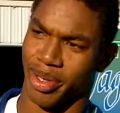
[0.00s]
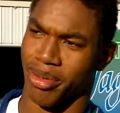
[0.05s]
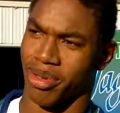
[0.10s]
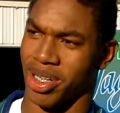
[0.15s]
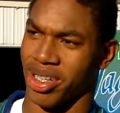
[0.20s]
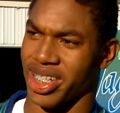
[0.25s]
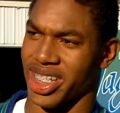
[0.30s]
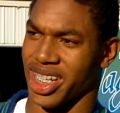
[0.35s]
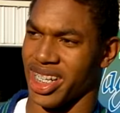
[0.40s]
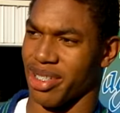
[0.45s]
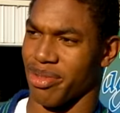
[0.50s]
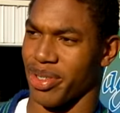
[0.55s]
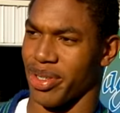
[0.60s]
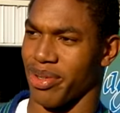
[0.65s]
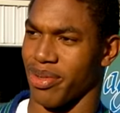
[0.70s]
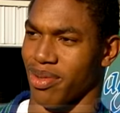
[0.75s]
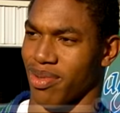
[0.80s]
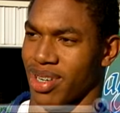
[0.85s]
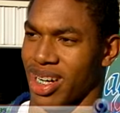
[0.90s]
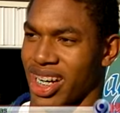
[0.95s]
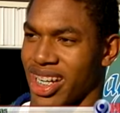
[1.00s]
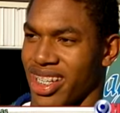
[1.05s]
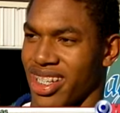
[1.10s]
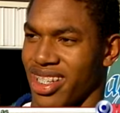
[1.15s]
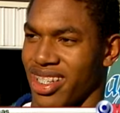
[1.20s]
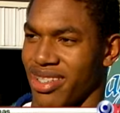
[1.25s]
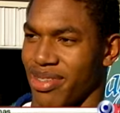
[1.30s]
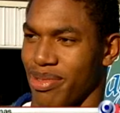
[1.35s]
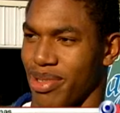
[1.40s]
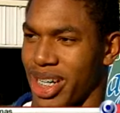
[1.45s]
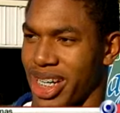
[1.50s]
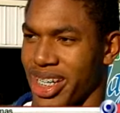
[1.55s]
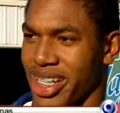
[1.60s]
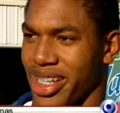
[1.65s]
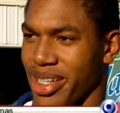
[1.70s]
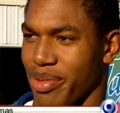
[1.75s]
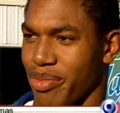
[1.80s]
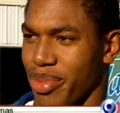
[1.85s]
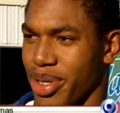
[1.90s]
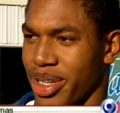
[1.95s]
People always ask me why why I
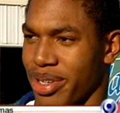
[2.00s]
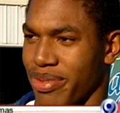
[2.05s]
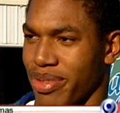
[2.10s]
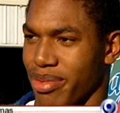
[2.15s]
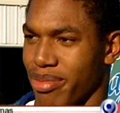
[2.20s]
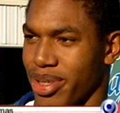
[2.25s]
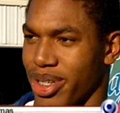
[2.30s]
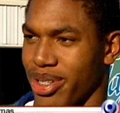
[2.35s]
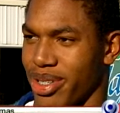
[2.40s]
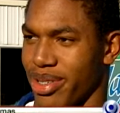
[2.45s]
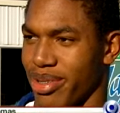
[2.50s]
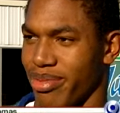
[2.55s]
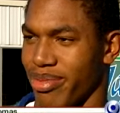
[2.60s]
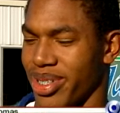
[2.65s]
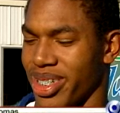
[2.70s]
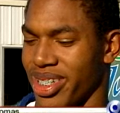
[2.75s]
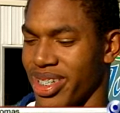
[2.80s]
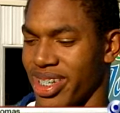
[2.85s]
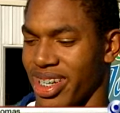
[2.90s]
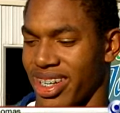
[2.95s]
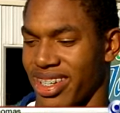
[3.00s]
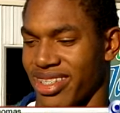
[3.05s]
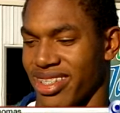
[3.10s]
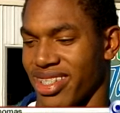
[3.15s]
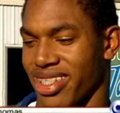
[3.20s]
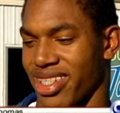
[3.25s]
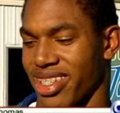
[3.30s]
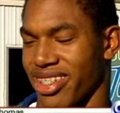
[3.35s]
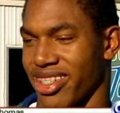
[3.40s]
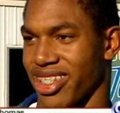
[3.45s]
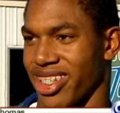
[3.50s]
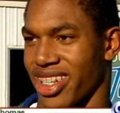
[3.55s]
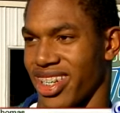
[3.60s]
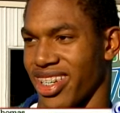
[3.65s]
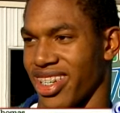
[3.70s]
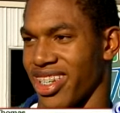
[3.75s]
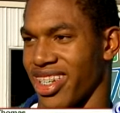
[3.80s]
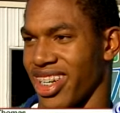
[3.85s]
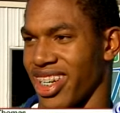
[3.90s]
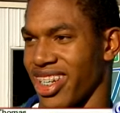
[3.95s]
didn't play football, but I was just always
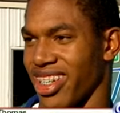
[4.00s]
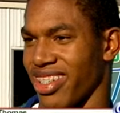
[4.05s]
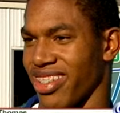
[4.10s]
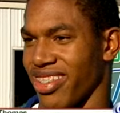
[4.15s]
kind of like,